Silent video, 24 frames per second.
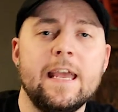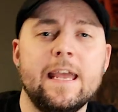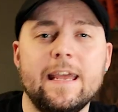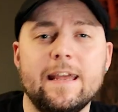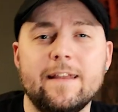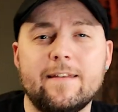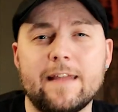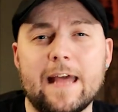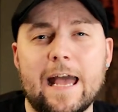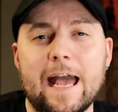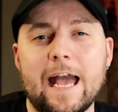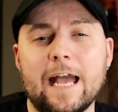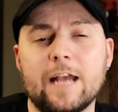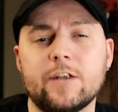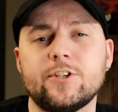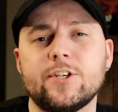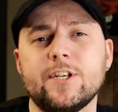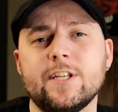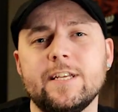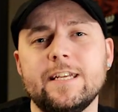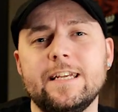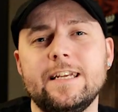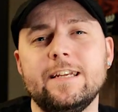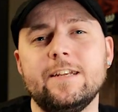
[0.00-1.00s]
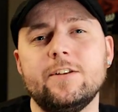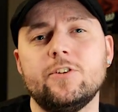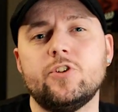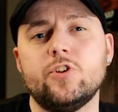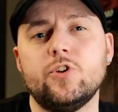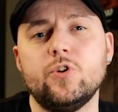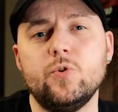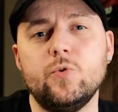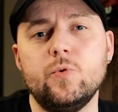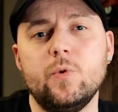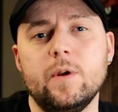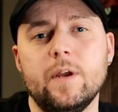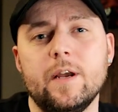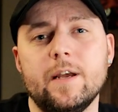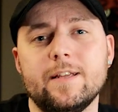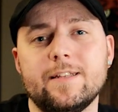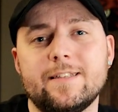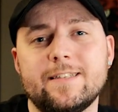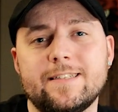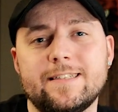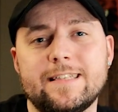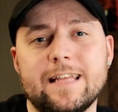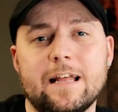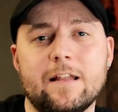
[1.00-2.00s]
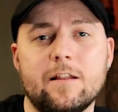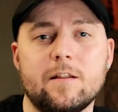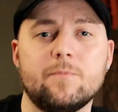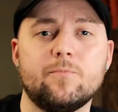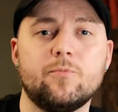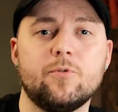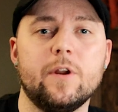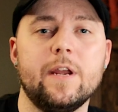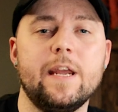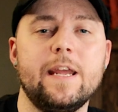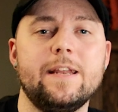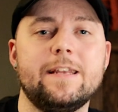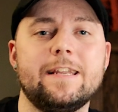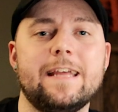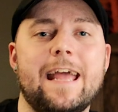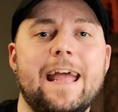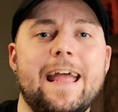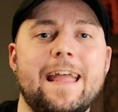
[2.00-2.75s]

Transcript: it's actually to celebrate